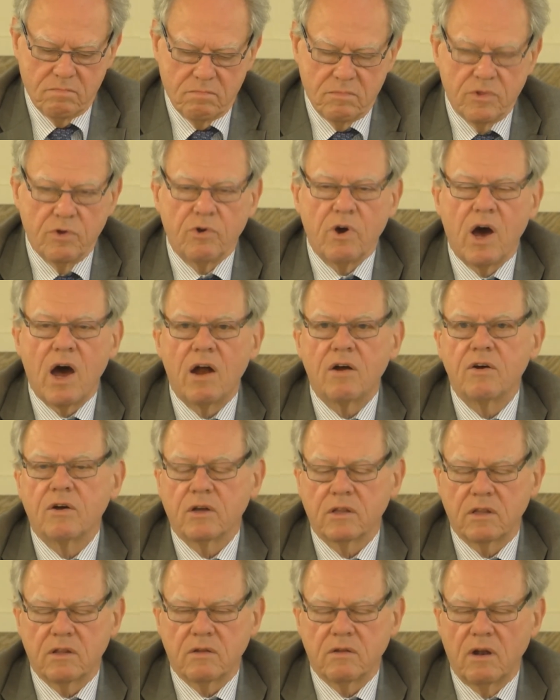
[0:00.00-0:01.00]
You are
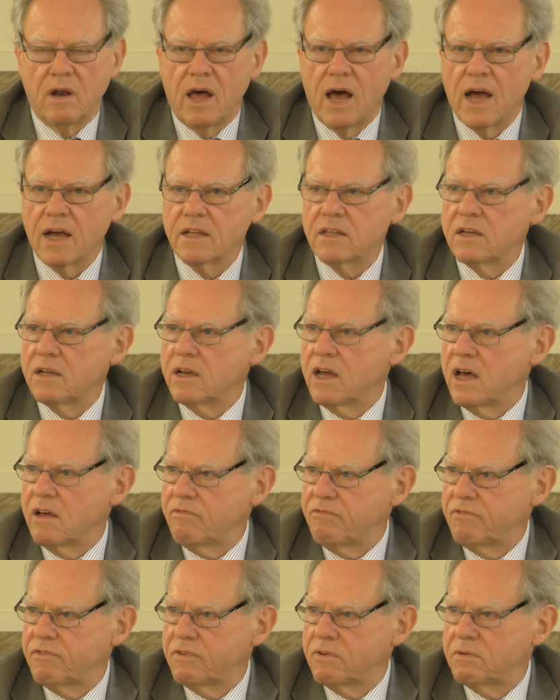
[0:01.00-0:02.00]
not liked
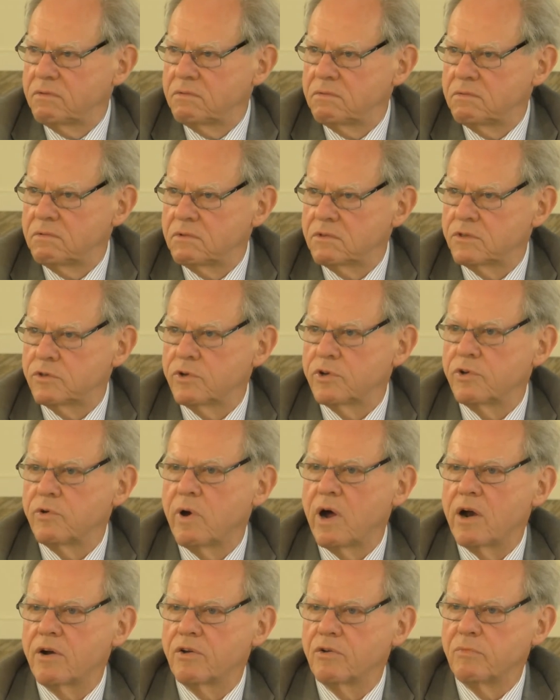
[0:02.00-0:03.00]
enough, so you
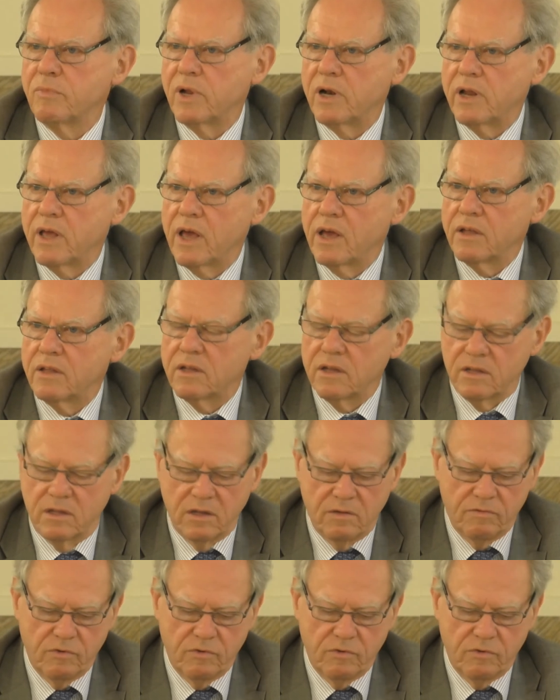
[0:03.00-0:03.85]
are humiliated.